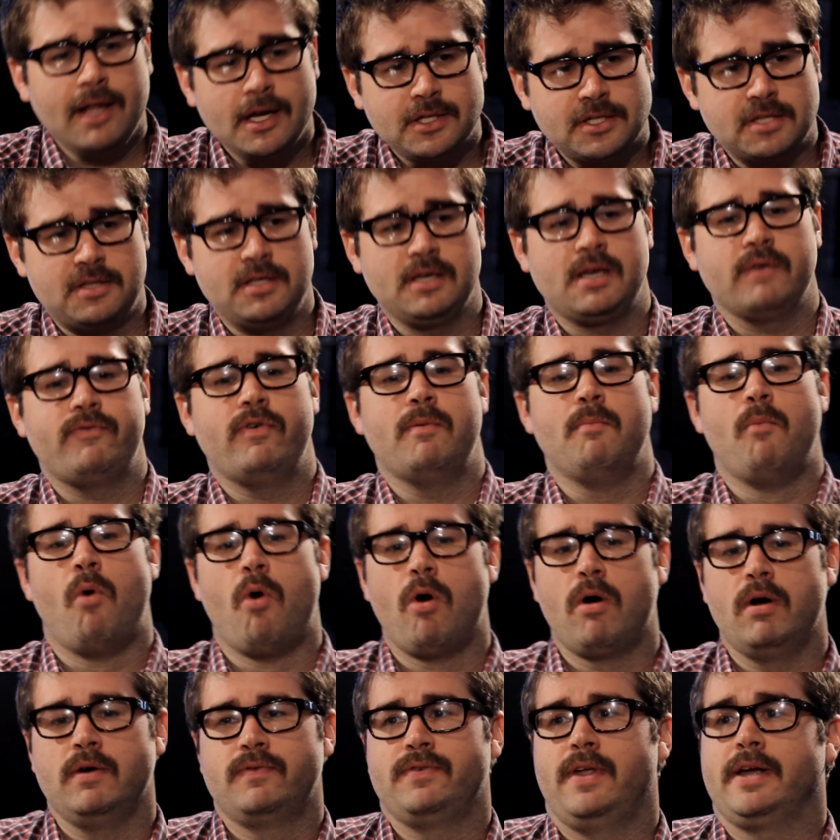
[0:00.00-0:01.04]
like to think of it
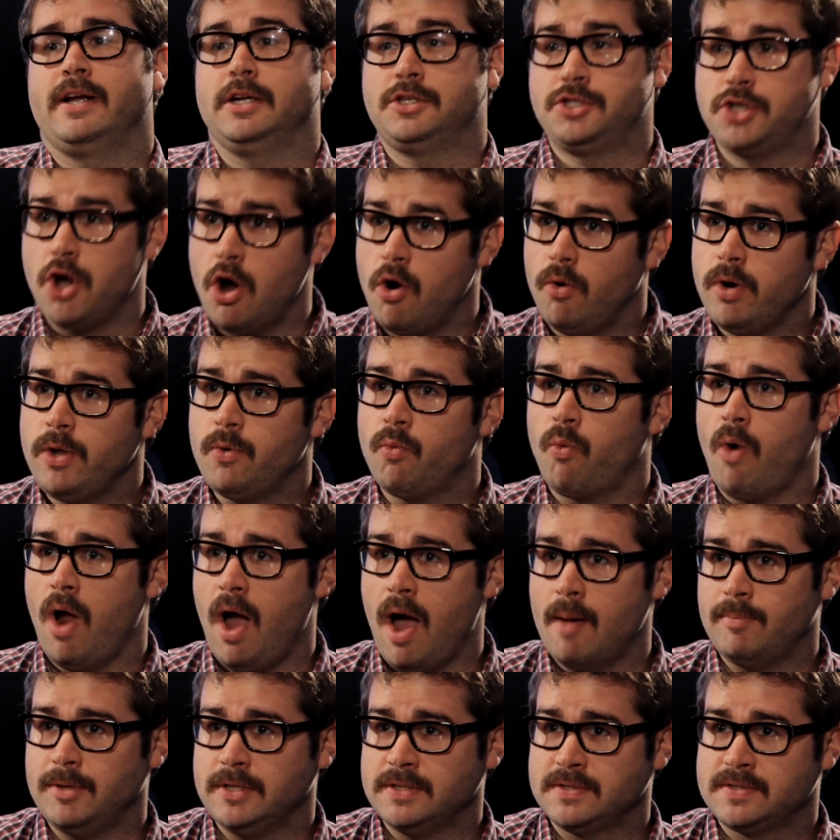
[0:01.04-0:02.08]
more of like a Tony
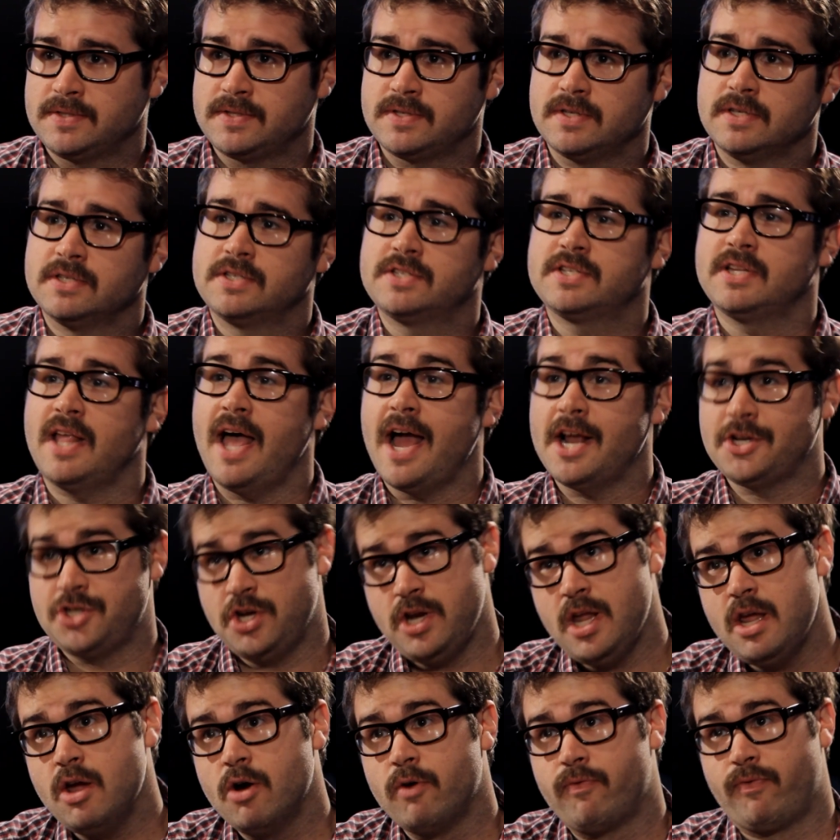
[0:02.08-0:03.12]
Robbins Great. slash
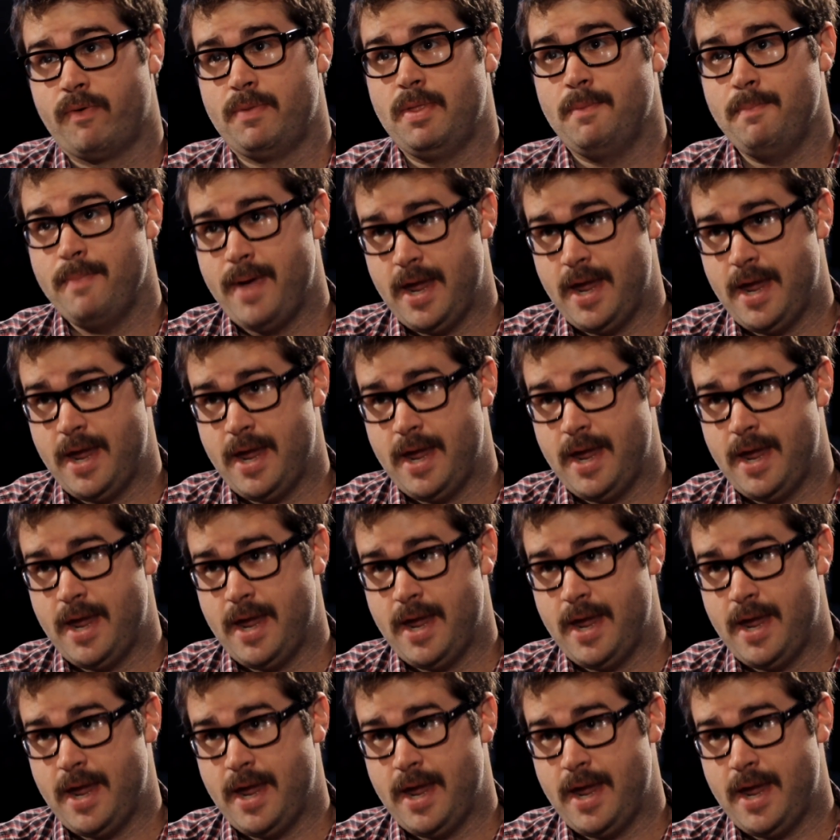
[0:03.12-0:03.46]
Neo from The